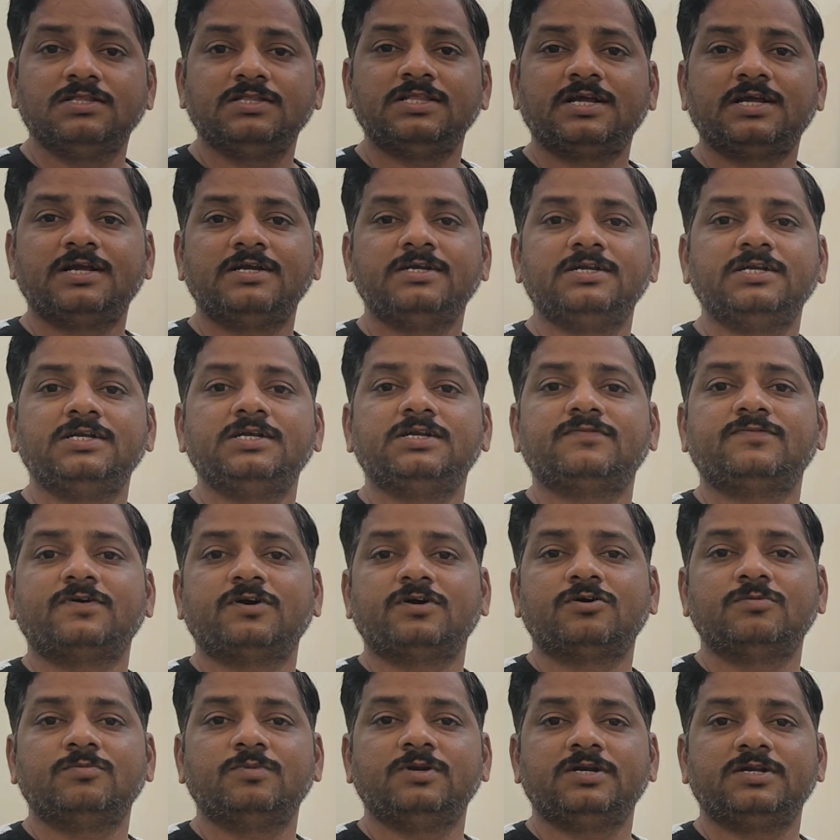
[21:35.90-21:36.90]
the content of
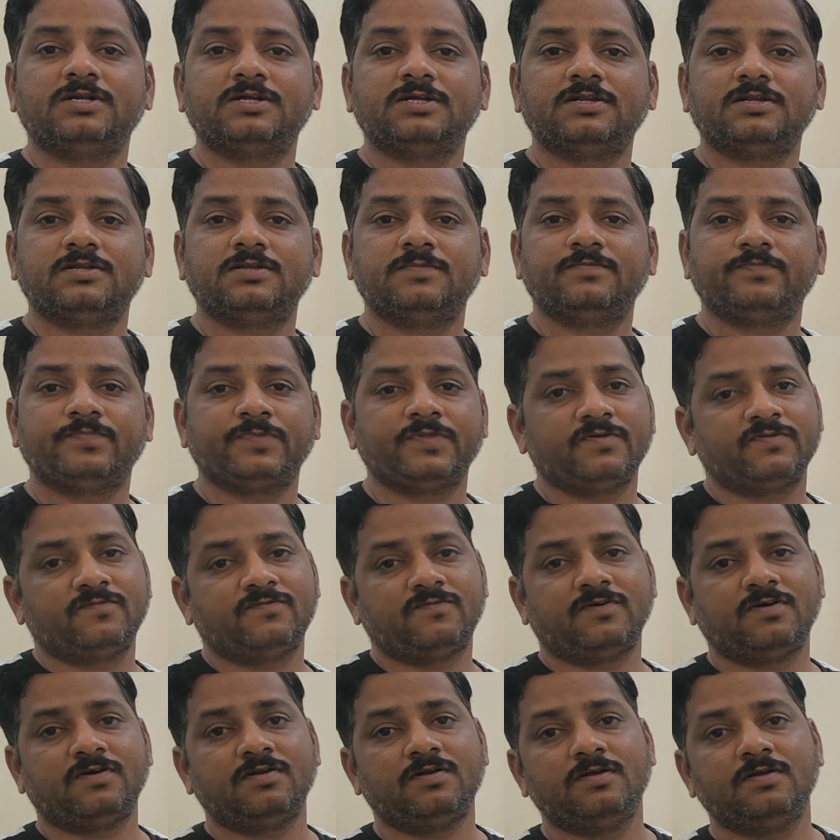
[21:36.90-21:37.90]
accumulator
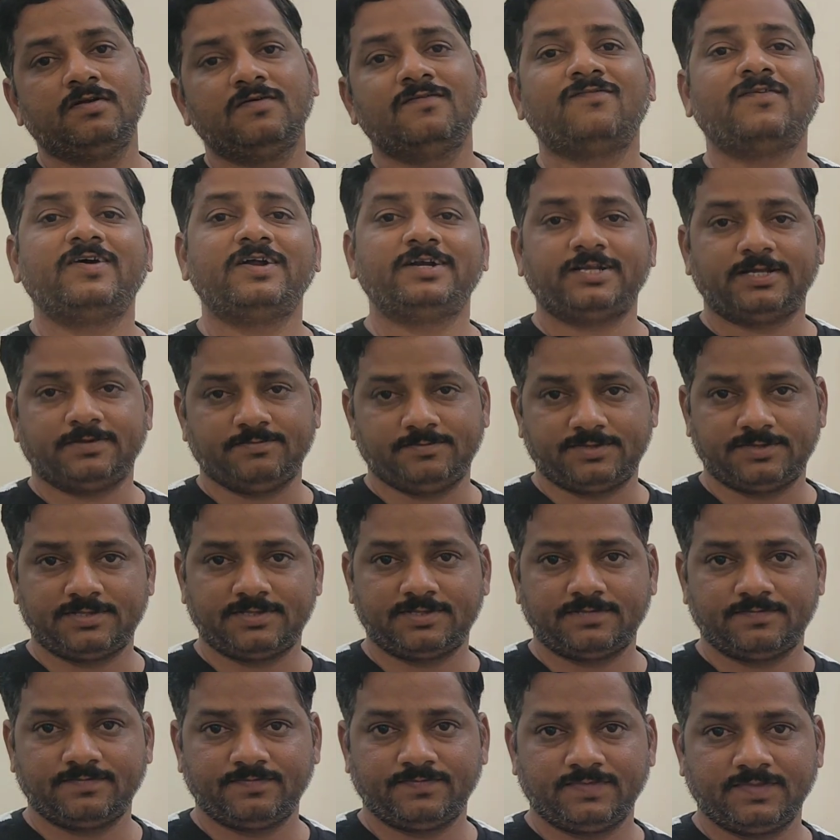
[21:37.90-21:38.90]
for 5
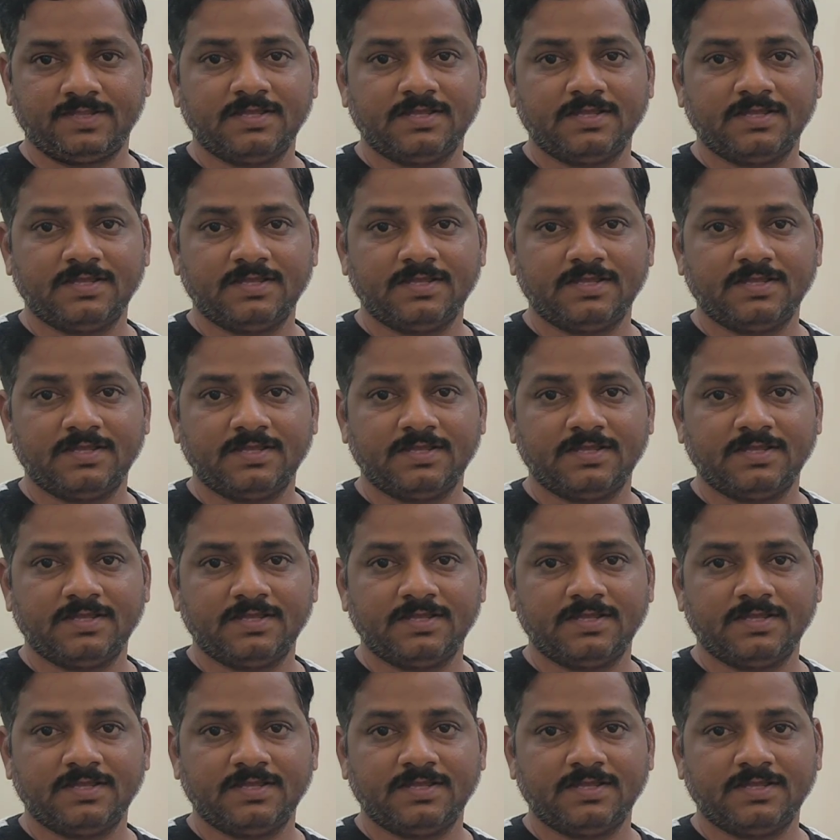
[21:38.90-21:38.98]
times.